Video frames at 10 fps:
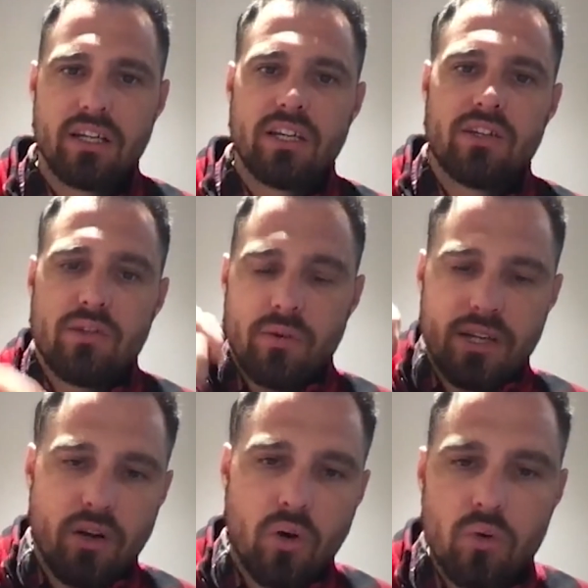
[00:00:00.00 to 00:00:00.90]
Do
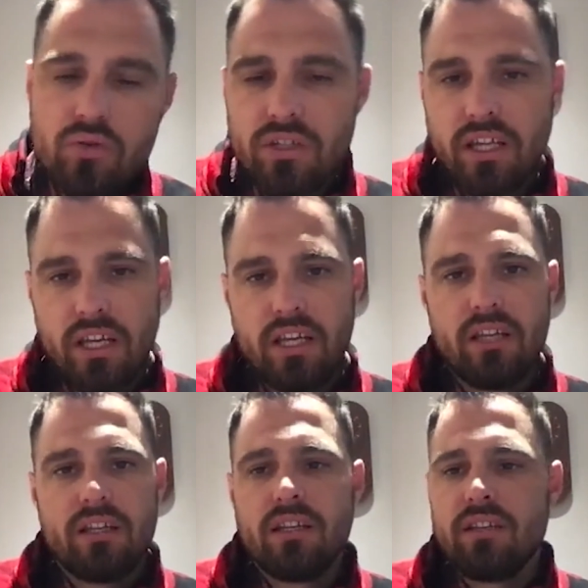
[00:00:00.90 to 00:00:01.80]
it
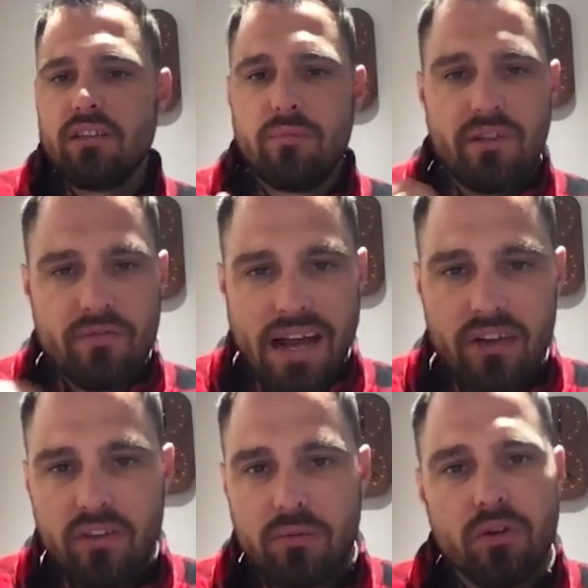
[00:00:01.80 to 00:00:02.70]
only to be
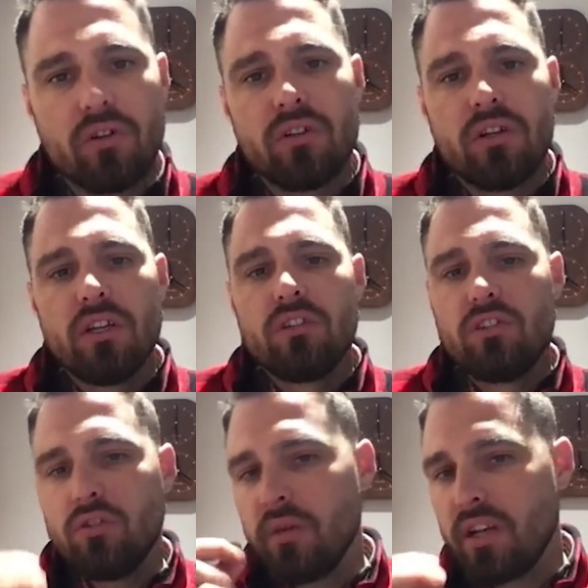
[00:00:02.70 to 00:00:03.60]
valuable.
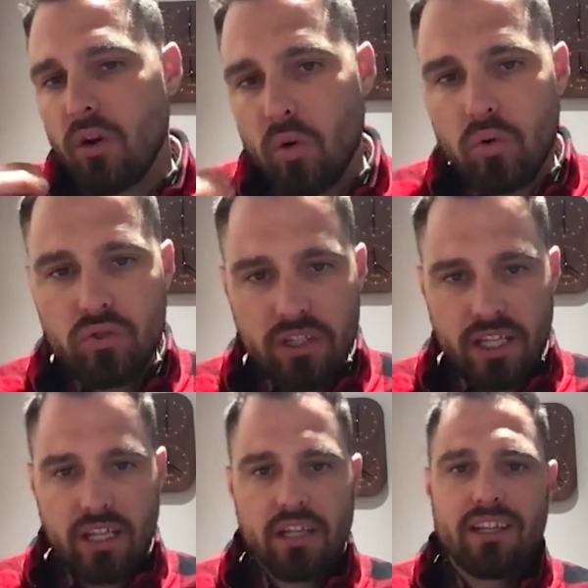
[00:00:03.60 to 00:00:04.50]
Do it
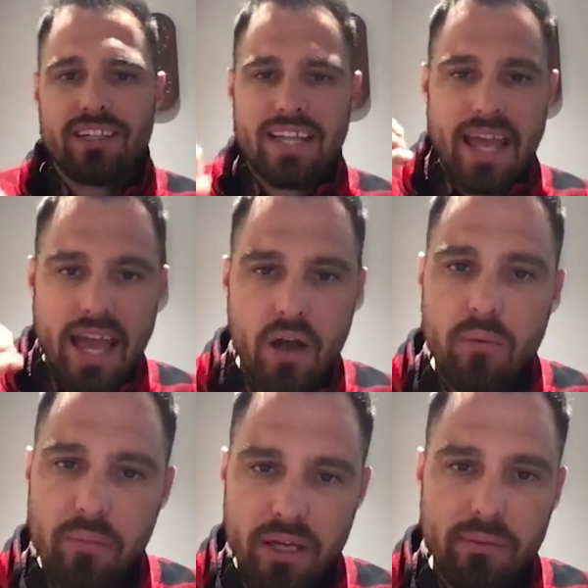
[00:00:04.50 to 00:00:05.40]
only to
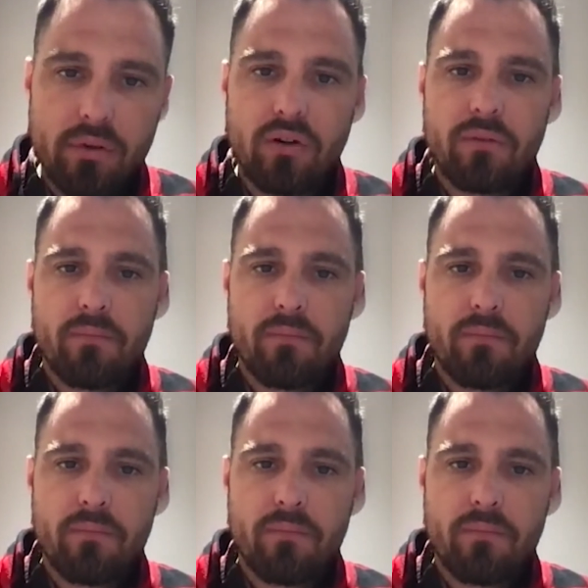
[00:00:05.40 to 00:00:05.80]
help people,